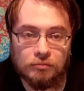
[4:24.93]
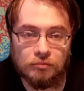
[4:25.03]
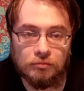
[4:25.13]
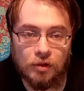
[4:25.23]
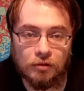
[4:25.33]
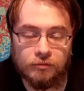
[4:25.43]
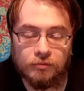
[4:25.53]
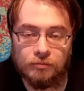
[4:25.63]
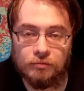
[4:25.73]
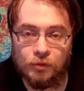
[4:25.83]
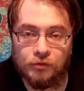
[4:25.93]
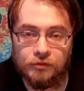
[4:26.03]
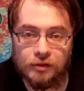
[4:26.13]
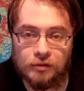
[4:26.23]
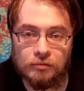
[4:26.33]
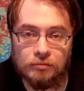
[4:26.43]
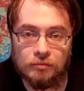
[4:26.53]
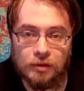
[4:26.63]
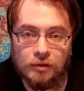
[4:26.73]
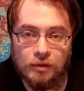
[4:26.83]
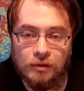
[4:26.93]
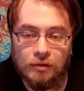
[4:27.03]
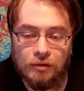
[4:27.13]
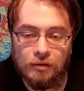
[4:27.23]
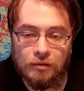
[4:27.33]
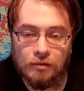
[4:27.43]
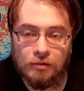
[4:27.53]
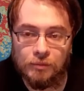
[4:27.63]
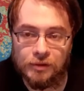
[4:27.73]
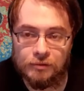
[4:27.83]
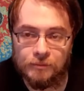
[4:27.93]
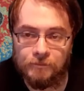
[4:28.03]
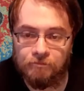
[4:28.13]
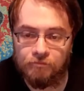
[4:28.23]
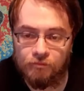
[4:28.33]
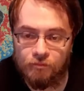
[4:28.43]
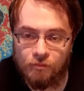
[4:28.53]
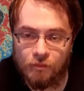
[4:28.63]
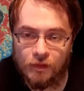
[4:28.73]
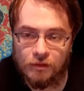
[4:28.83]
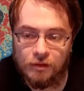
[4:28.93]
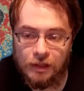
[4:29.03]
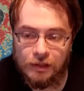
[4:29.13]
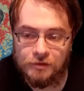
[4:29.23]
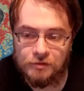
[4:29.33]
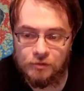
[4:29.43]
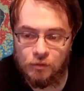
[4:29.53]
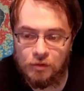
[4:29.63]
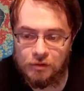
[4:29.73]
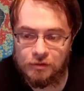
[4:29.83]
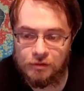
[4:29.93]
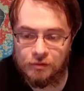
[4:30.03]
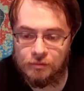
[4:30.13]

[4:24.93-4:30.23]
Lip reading: All of them will fail. But as the water